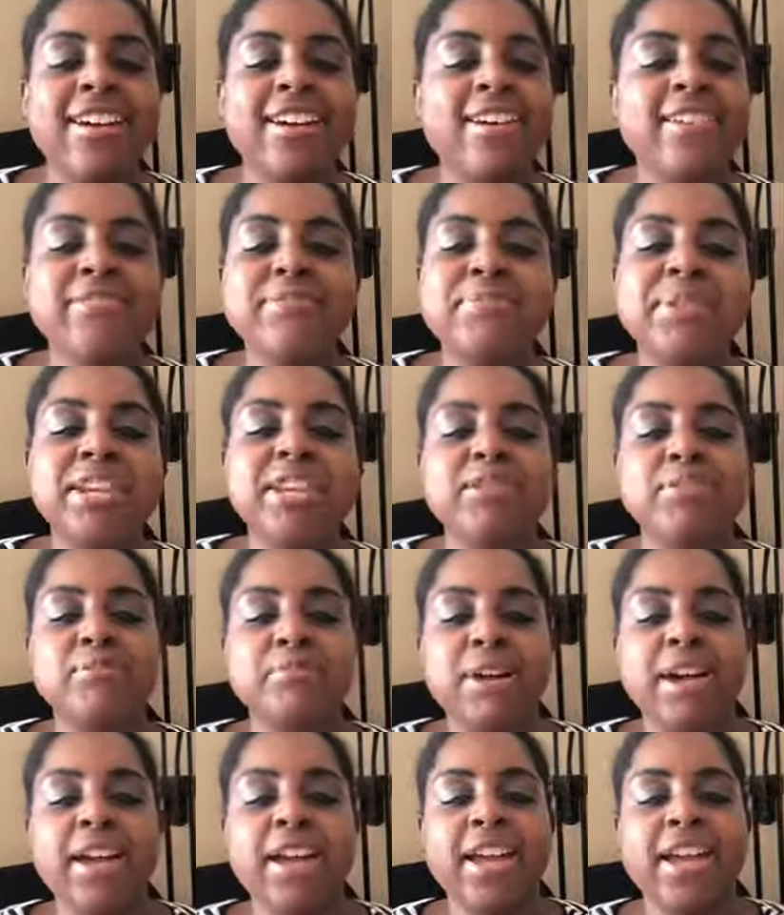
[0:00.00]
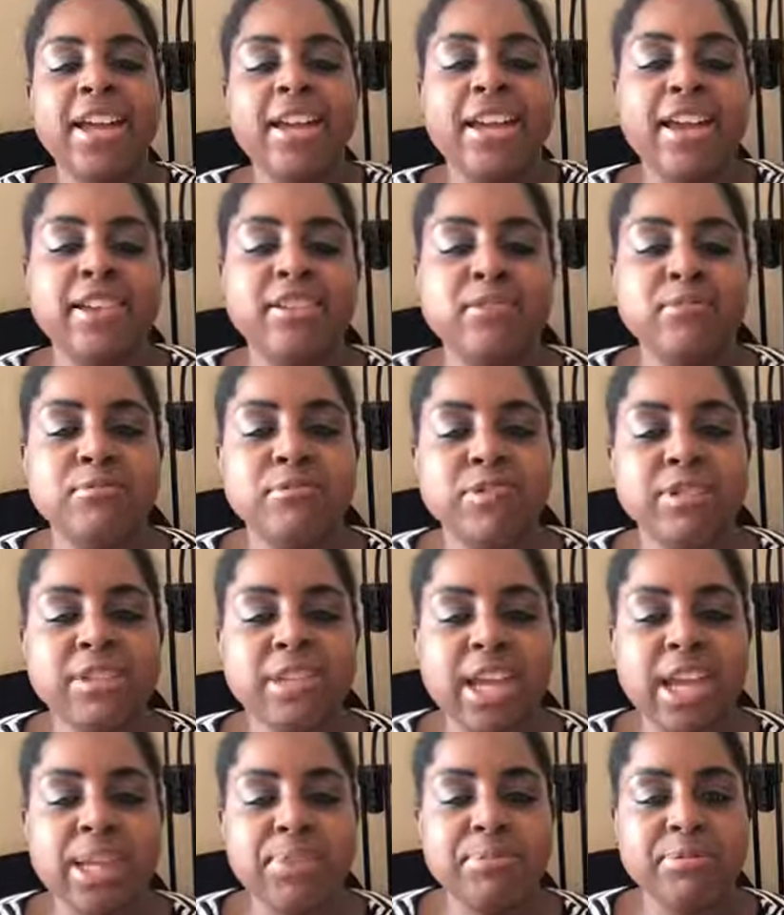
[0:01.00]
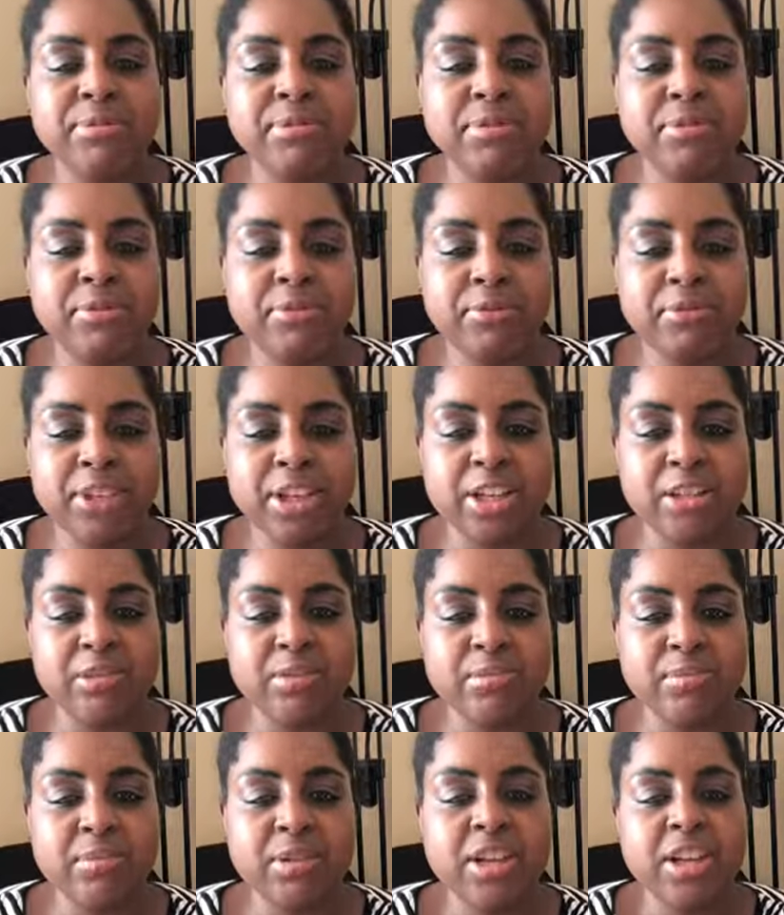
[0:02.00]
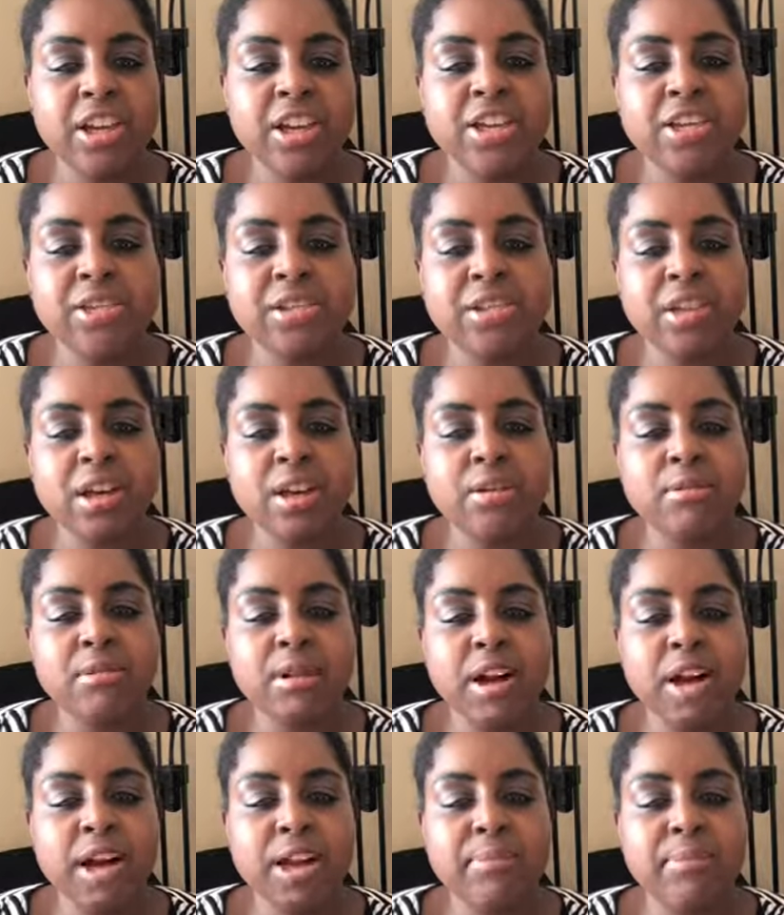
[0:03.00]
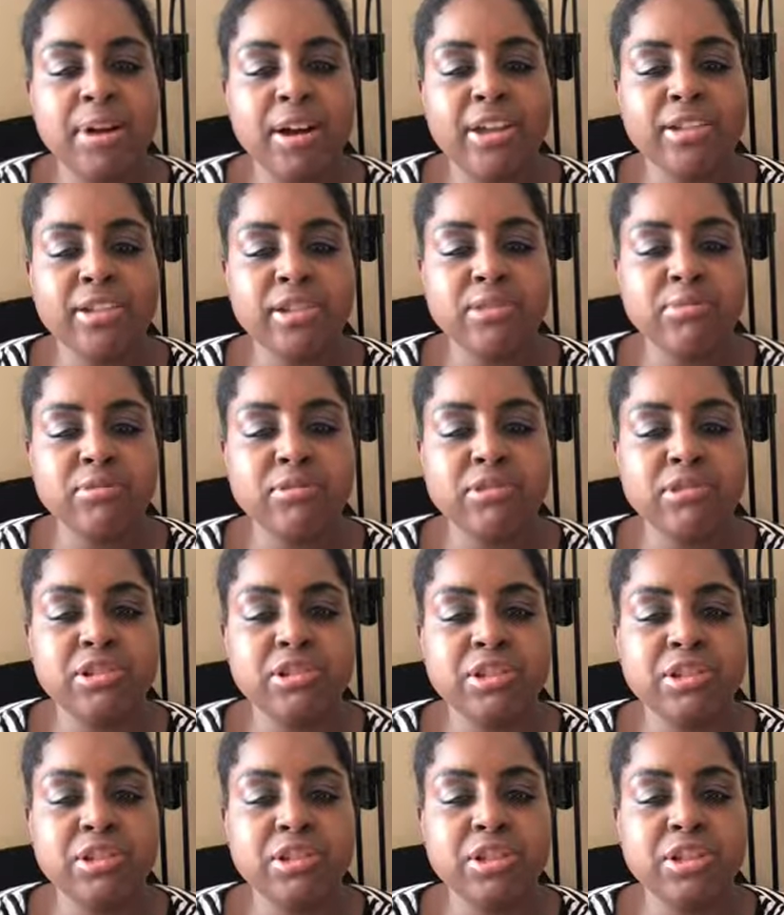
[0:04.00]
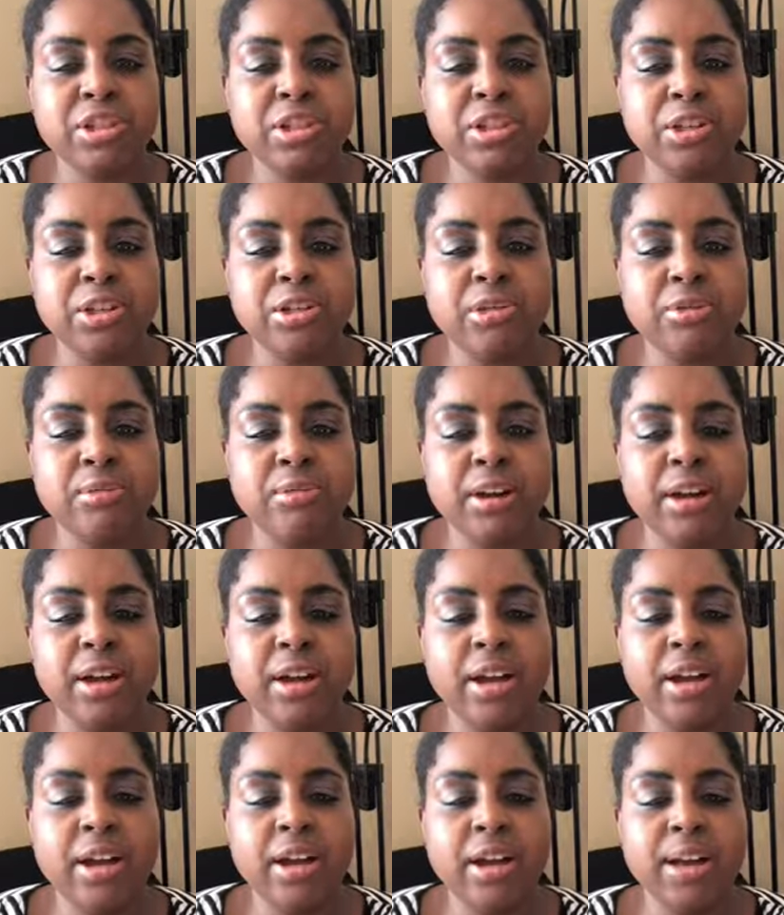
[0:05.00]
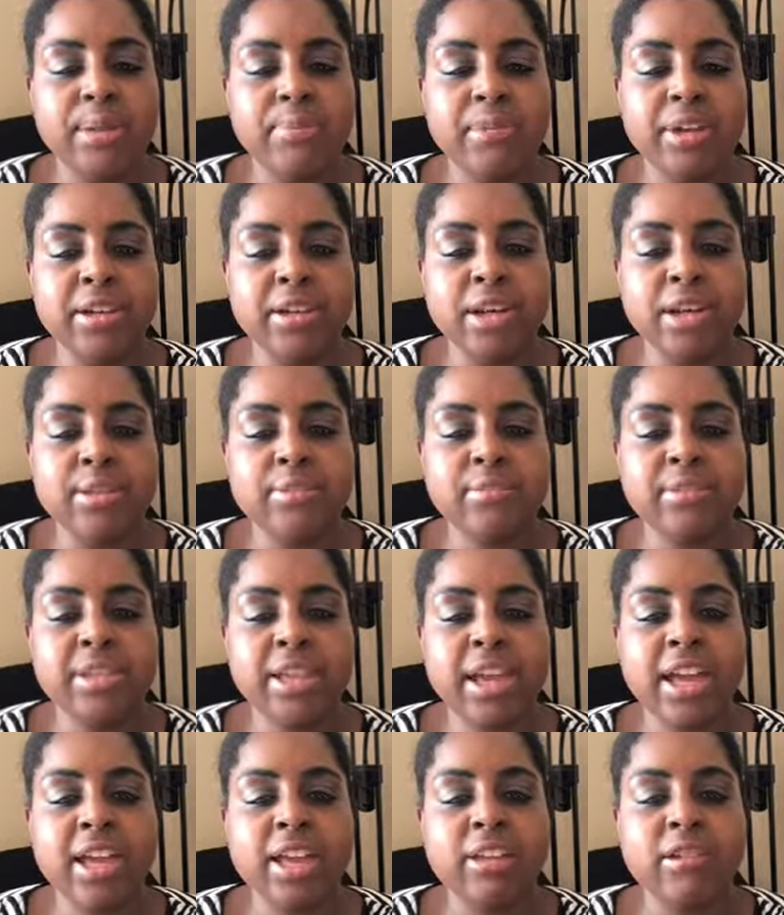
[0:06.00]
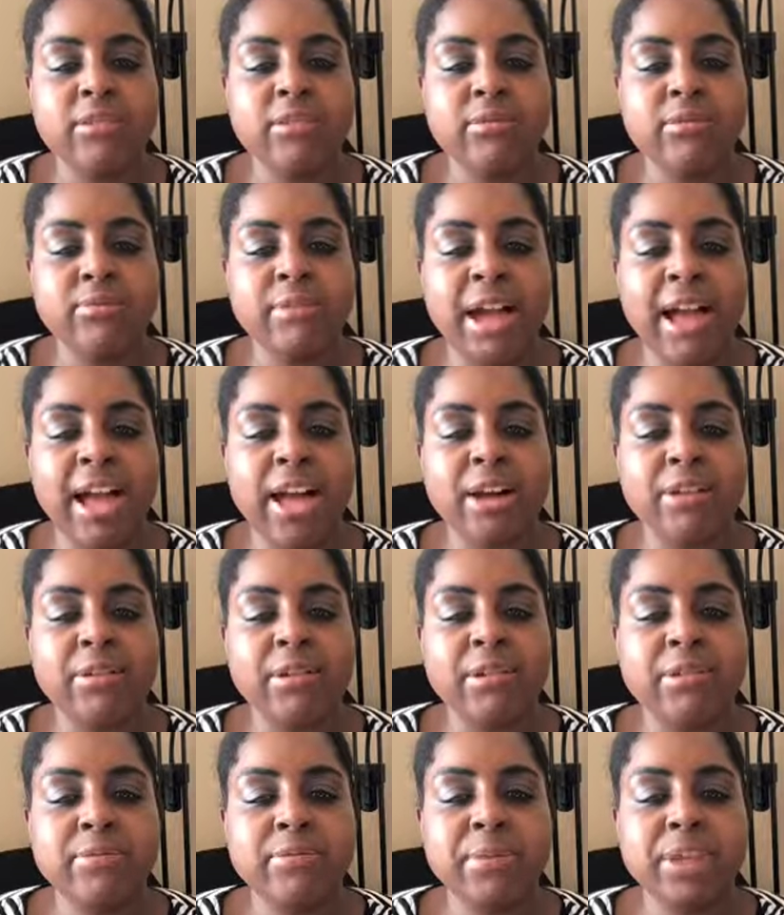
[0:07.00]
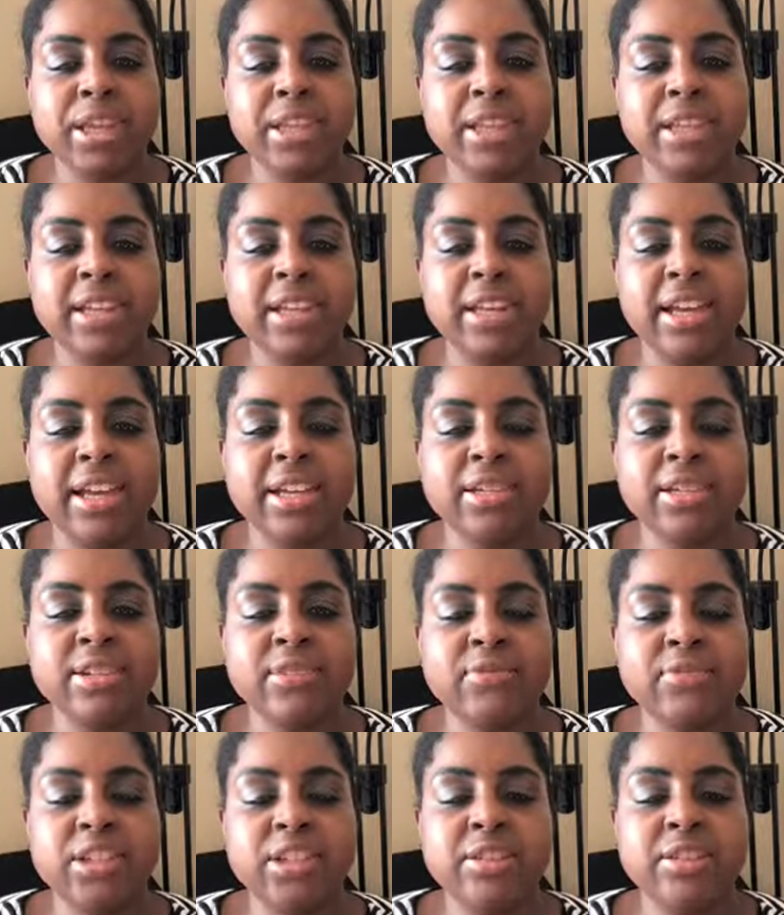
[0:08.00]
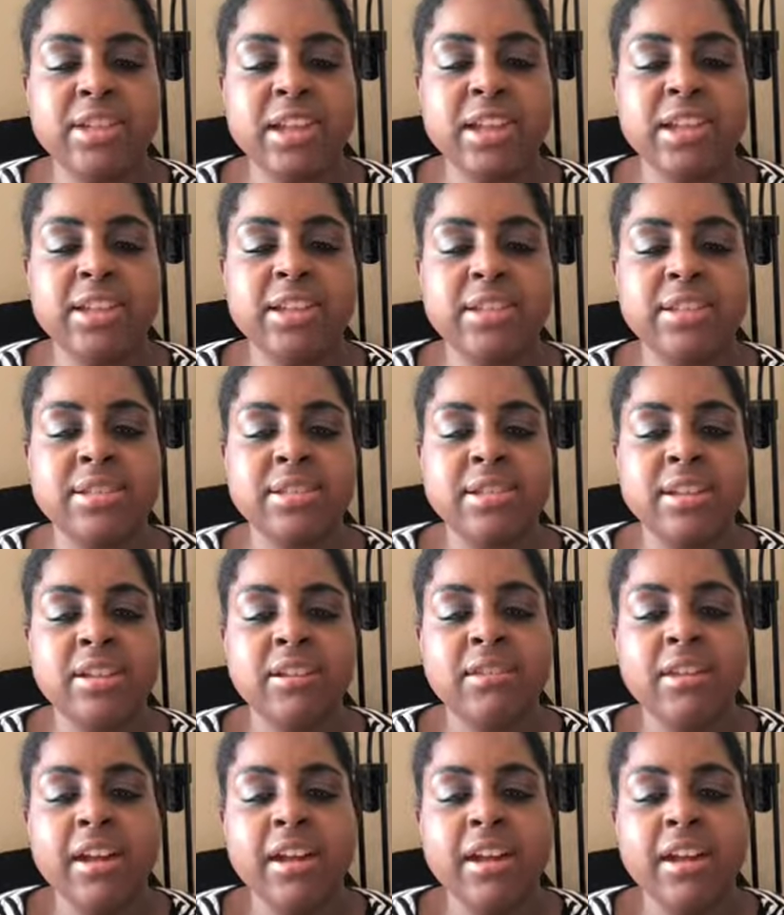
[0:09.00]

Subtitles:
I've been away and I wasn't able to film, so I just want to do an update of how I've been the last few days,